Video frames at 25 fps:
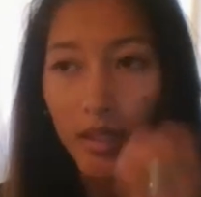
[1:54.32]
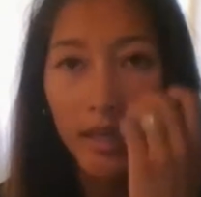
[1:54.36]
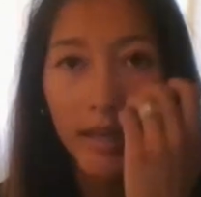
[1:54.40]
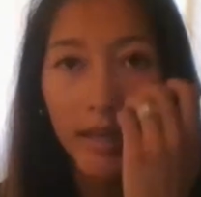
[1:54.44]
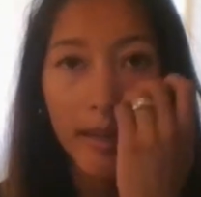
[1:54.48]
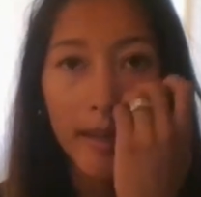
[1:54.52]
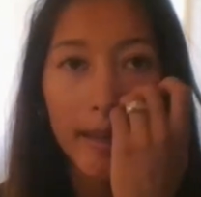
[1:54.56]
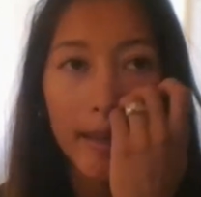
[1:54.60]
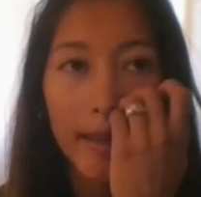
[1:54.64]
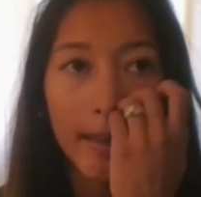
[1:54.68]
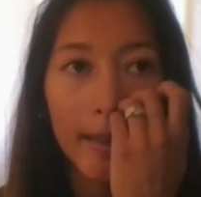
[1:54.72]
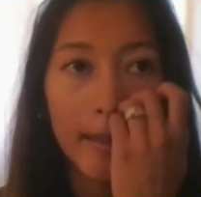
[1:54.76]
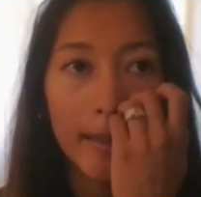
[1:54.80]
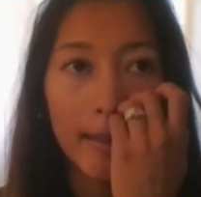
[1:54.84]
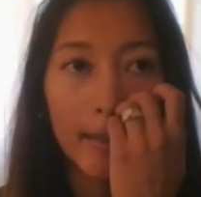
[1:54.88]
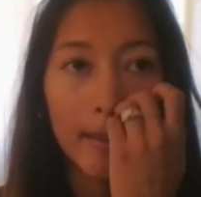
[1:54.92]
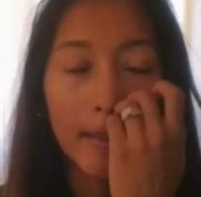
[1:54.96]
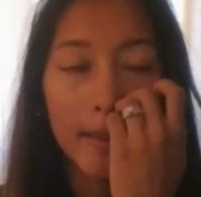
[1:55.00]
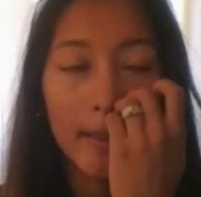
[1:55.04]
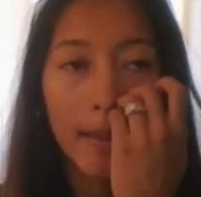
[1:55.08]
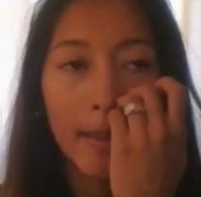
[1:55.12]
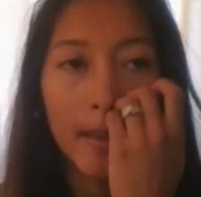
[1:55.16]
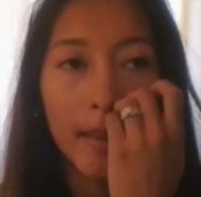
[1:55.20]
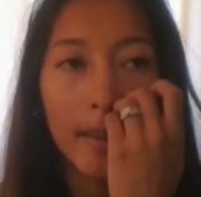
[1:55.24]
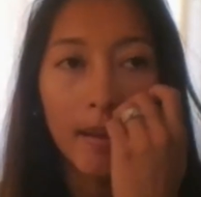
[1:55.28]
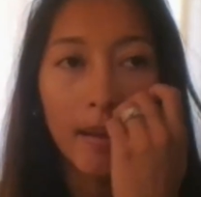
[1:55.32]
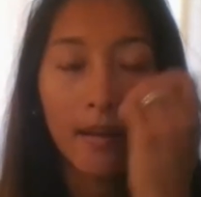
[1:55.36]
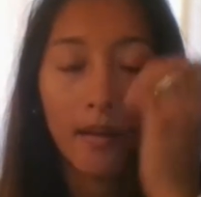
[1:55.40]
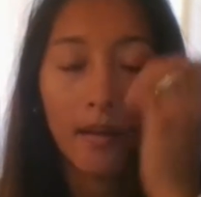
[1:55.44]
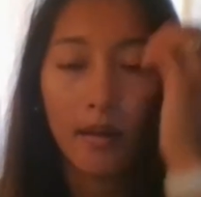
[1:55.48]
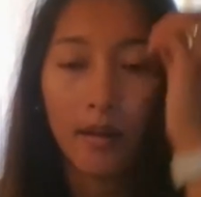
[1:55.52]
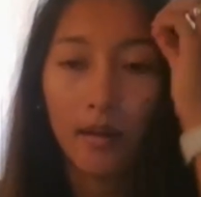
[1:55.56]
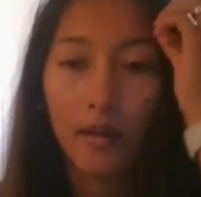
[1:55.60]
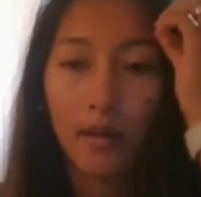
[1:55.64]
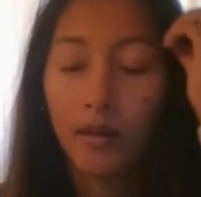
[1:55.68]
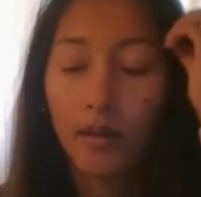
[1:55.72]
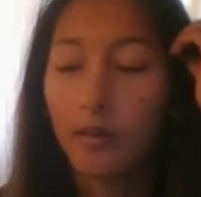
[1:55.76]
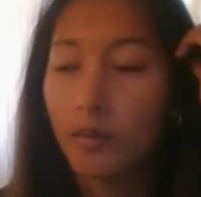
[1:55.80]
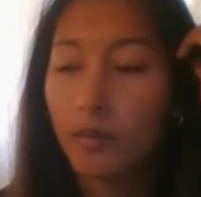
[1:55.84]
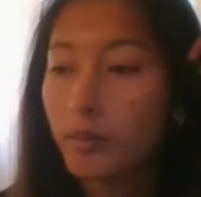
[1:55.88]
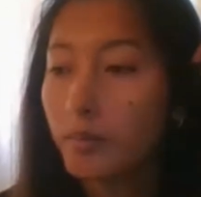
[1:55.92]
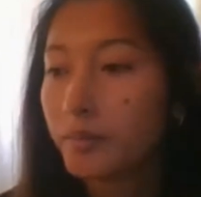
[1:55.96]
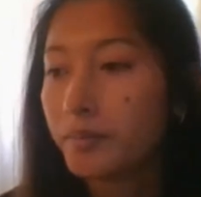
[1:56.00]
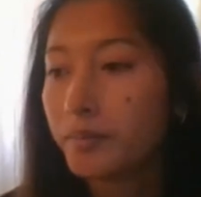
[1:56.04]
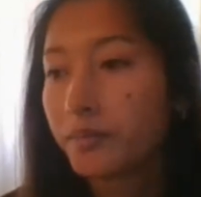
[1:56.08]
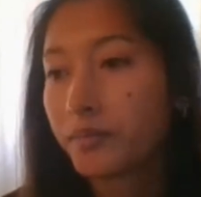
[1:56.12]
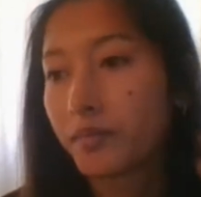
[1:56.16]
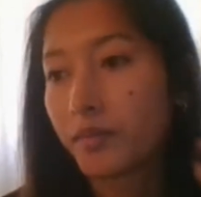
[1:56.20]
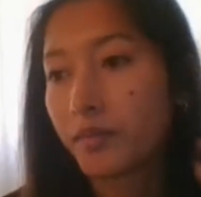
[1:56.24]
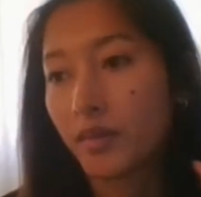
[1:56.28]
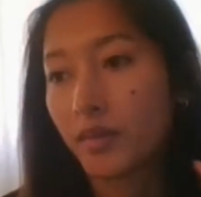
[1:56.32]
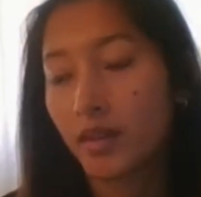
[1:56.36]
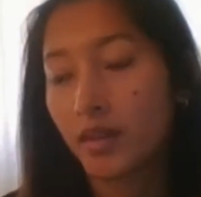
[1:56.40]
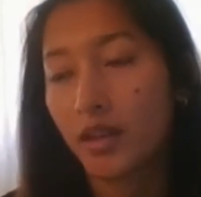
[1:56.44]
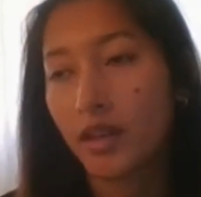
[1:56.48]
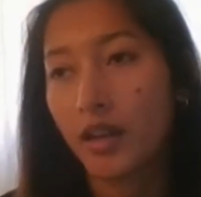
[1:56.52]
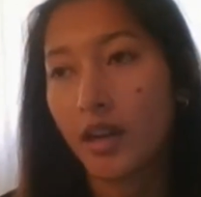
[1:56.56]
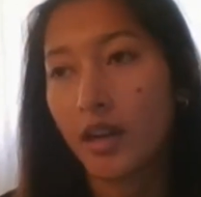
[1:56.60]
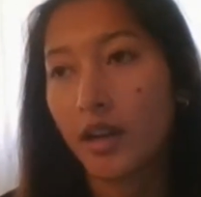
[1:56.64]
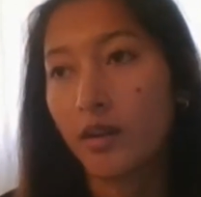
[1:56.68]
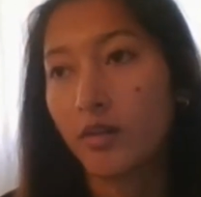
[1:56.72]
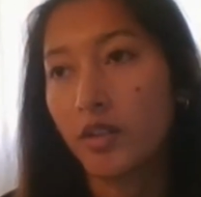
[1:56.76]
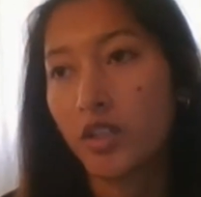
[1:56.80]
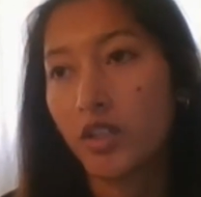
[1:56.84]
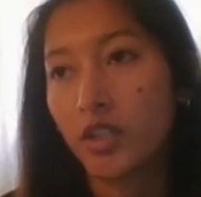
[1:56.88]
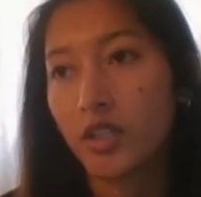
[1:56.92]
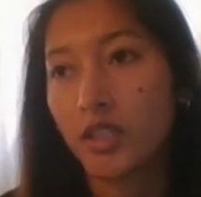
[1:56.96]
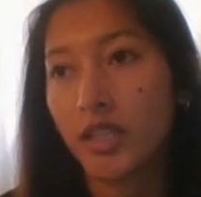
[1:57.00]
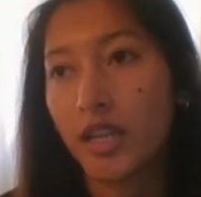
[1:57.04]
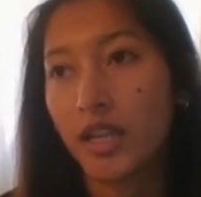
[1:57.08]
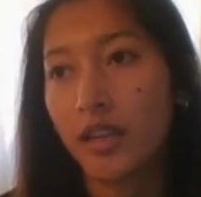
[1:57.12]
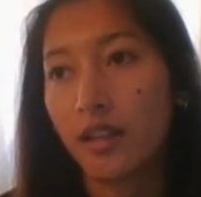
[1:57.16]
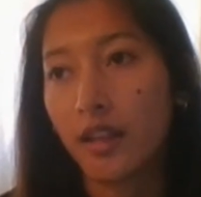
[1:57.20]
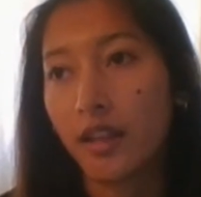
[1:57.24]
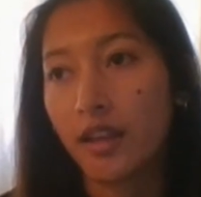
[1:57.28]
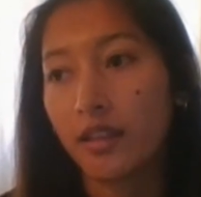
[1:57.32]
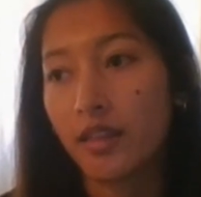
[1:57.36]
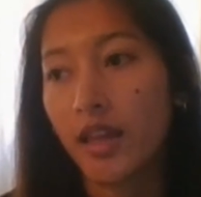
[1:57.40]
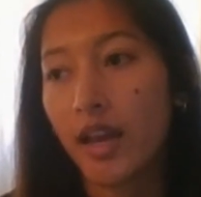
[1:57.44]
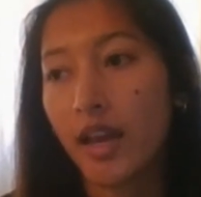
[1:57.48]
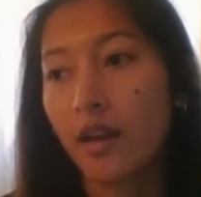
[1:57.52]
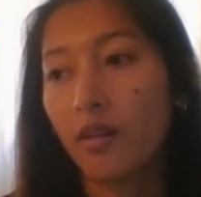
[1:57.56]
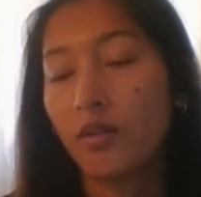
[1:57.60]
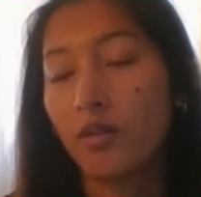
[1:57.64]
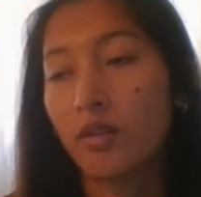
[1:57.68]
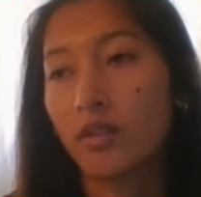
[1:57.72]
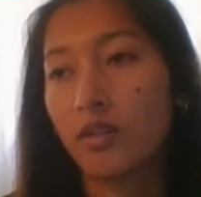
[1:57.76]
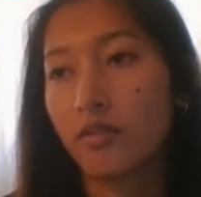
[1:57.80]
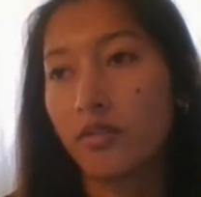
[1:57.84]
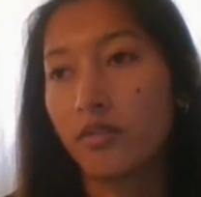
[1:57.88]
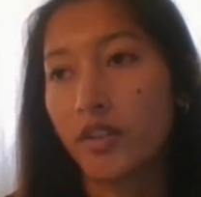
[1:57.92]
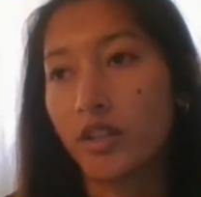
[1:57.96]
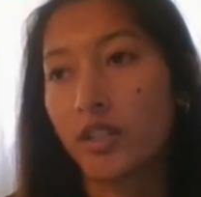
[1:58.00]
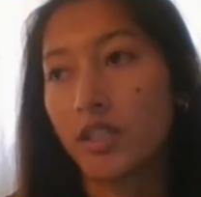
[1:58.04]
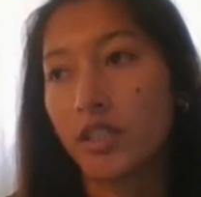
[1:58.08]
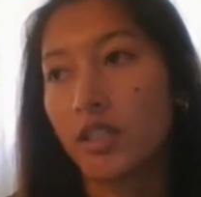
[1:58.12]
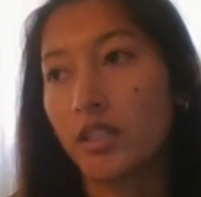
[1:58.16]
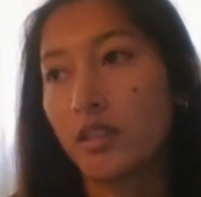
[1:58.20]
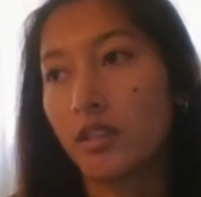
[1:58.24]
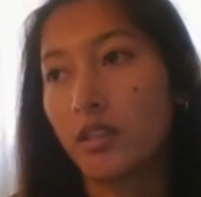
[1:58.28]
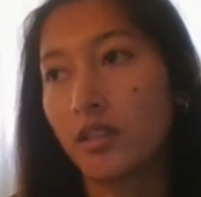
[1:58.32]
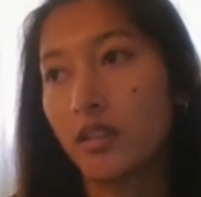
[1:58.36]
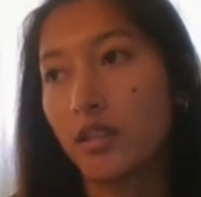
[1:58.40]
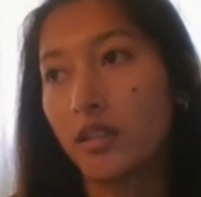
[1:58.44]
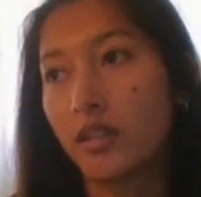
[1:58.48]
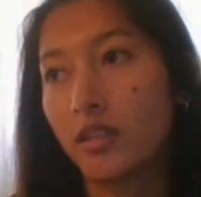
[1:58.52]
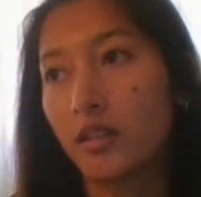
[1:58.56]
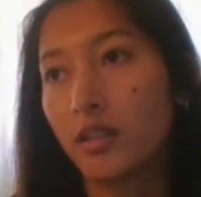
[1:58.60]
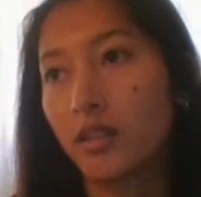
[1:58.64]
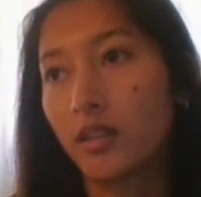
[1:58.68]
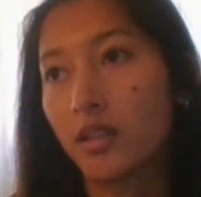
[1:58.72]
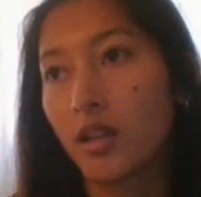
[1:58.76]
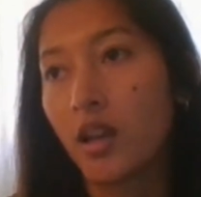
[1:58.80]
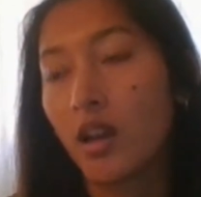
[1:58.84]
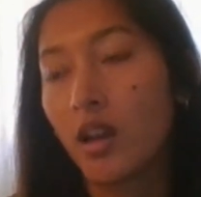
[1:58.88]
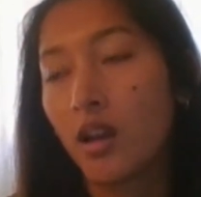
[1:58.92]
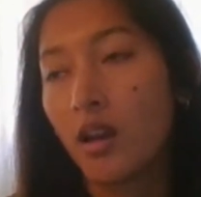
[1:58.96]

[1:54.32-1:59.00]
and um, and I would just say like that was the first instance,